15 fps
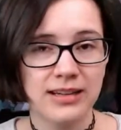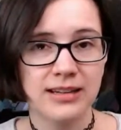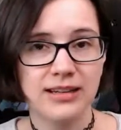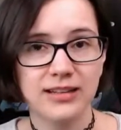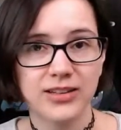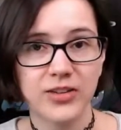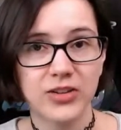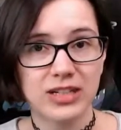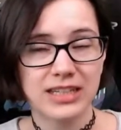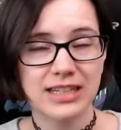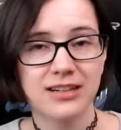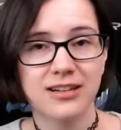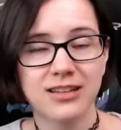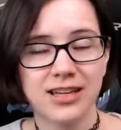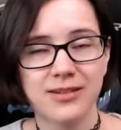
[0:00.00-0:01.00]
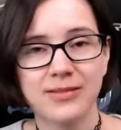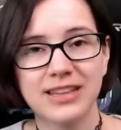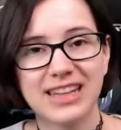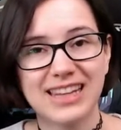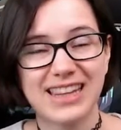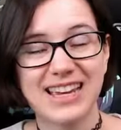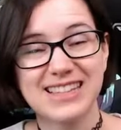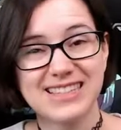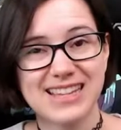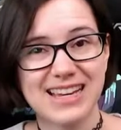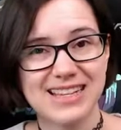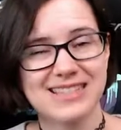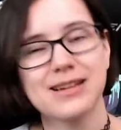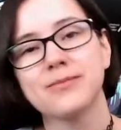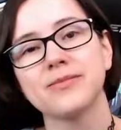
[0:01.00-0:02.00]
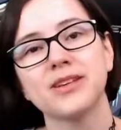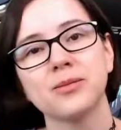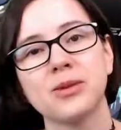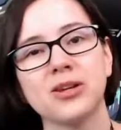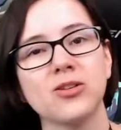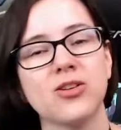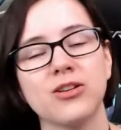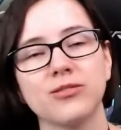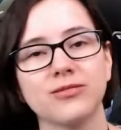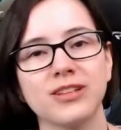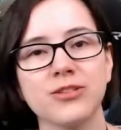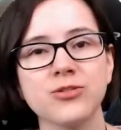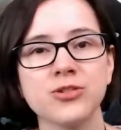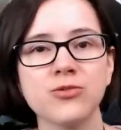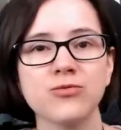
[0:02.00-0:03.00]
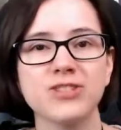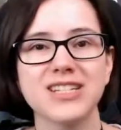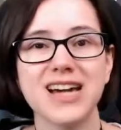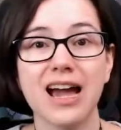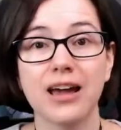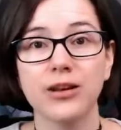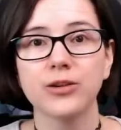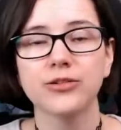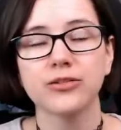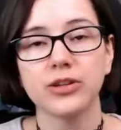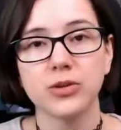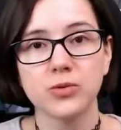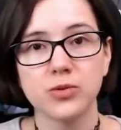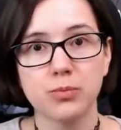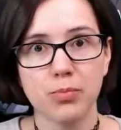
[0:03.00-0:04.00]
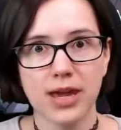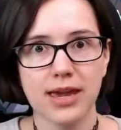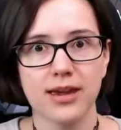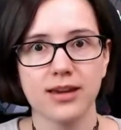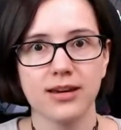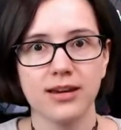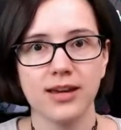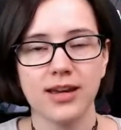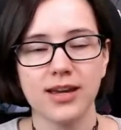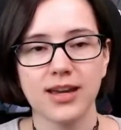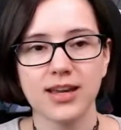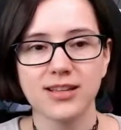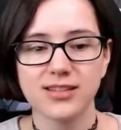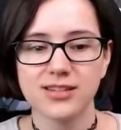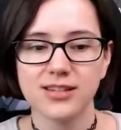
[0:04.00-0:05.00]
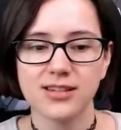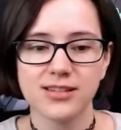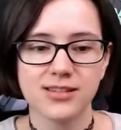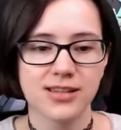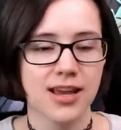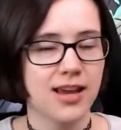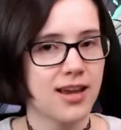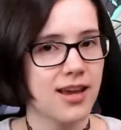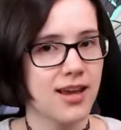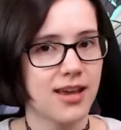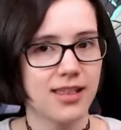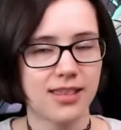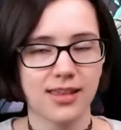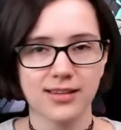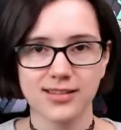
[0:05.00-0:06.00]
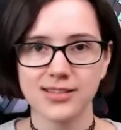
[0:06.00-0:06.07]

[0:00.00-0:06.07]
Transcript: you click on them and they say something, but you can't. There's no dialogue for you to pick. It's just, this is